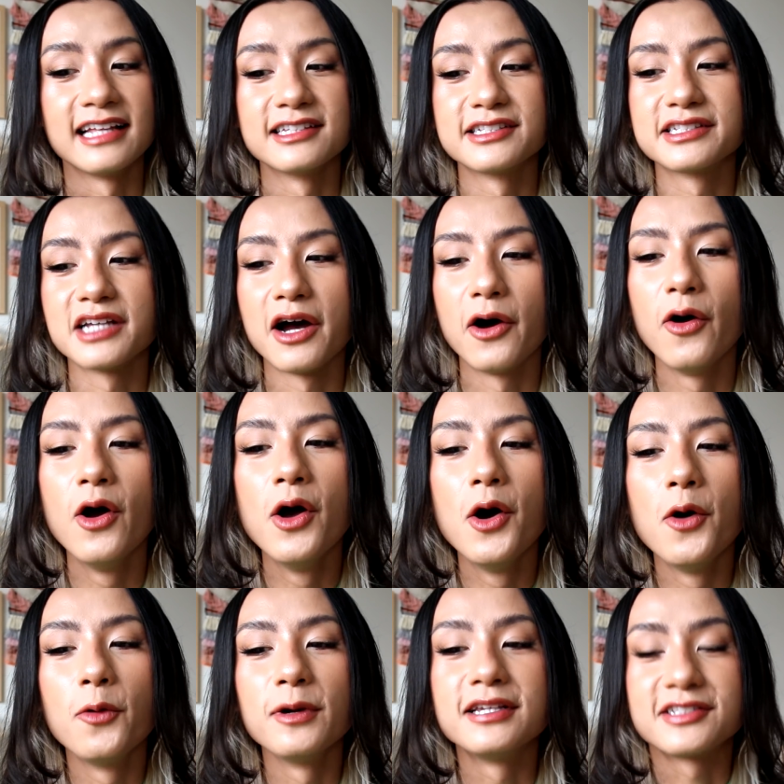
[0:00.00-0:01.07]
And so
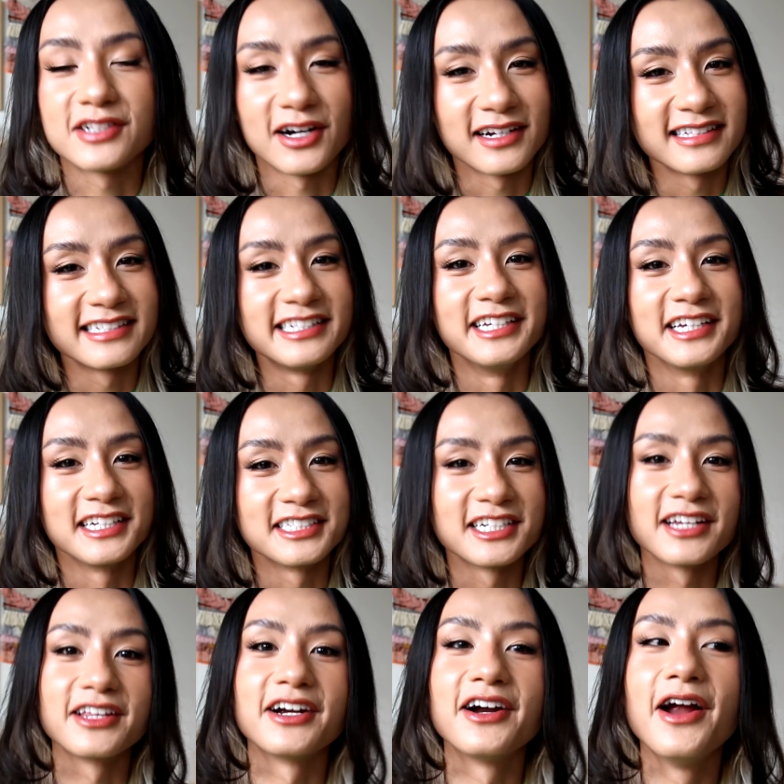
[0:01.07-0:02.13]
we started seeing each
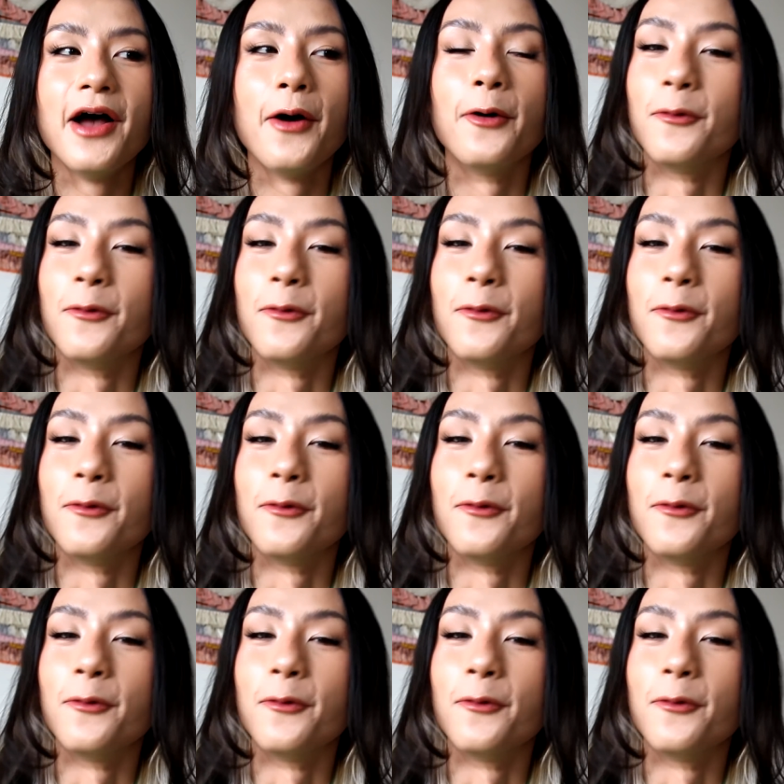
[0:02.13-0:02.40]
other